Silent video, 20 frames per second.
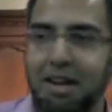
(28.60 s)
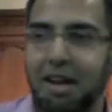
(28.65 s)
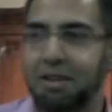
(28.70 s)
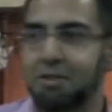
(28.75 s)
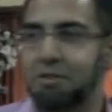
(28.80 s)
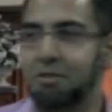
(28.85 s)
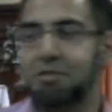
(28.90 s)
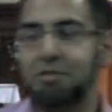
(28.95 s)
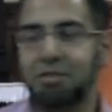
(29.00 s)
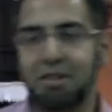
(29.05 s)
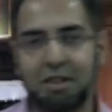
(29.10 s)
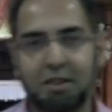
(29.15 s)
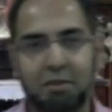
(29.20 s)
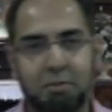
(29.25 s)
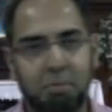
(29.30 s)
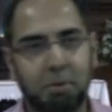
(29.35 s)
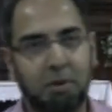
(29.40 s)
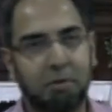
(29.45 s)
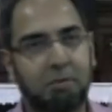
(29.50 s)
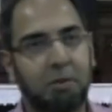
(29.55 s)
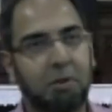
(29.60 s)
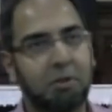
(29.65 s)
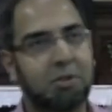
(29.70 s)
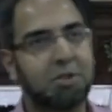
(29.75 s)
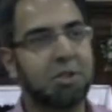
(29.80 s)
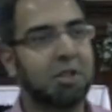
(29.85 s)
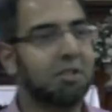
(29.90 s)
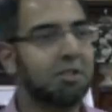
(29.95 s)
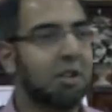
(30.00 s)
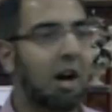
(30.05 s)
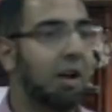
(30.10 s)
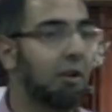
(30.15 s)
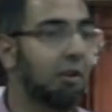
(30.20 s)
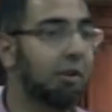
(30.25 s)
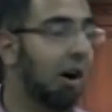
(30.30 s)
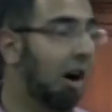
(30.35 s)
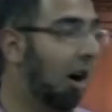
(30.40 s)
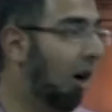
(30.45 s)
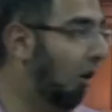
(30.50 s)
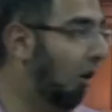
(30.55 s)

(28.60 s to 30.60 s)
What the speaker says: and just see this beautiful church. I don't know how